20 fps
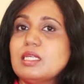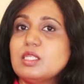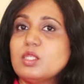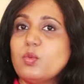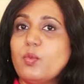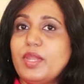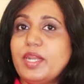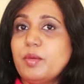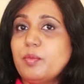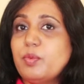
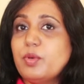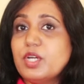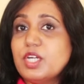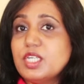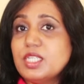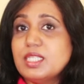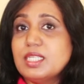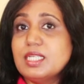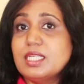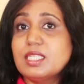When a
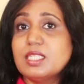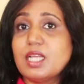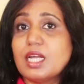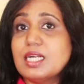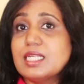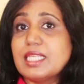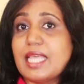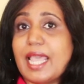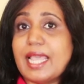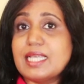person
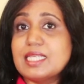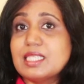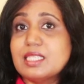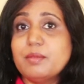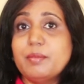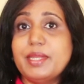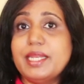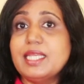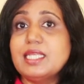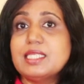starts
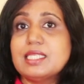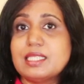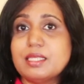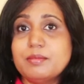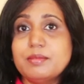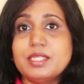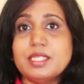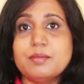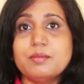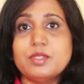exhibiting
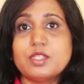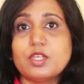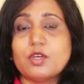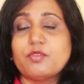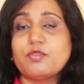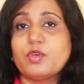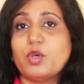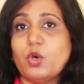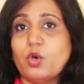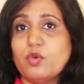symptoms
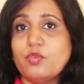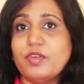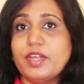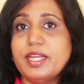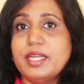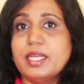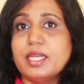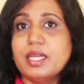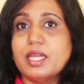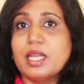of
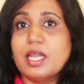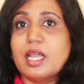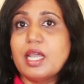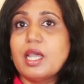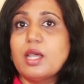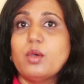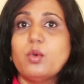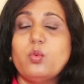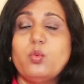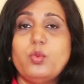COVID,
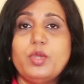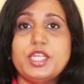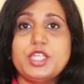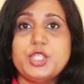we